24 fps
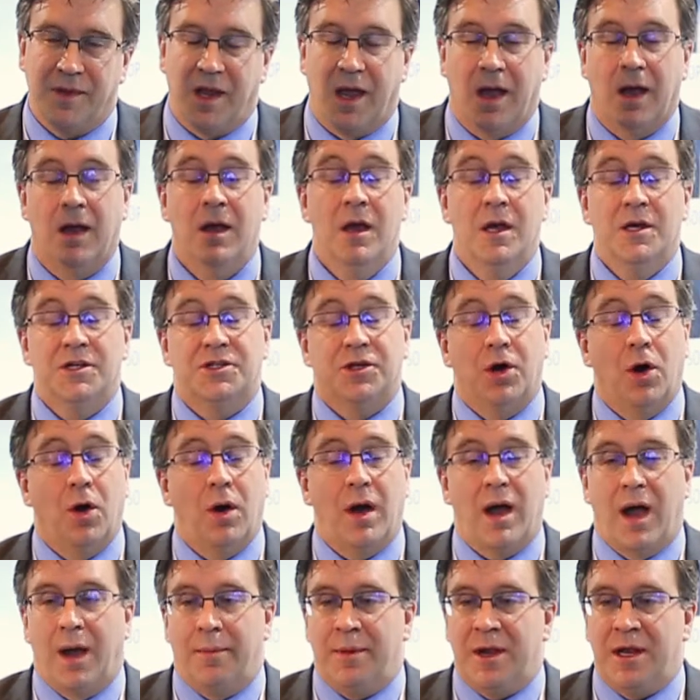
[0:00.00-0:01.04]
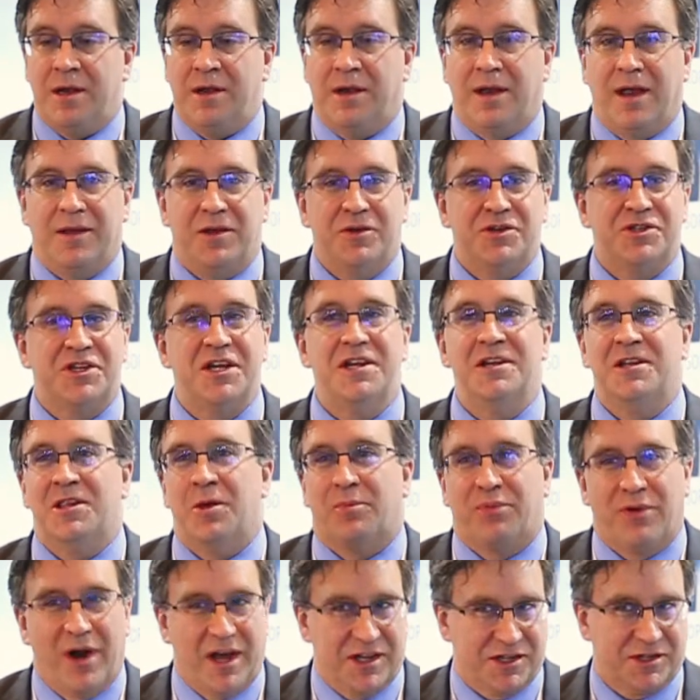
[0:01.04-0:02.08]
Yeah, so I mean, you see it in the
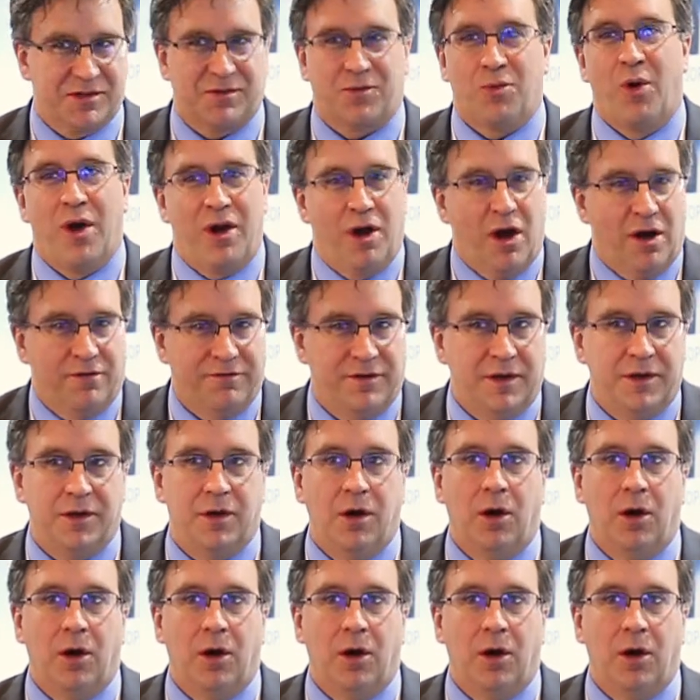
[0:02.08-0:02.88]
press quite often.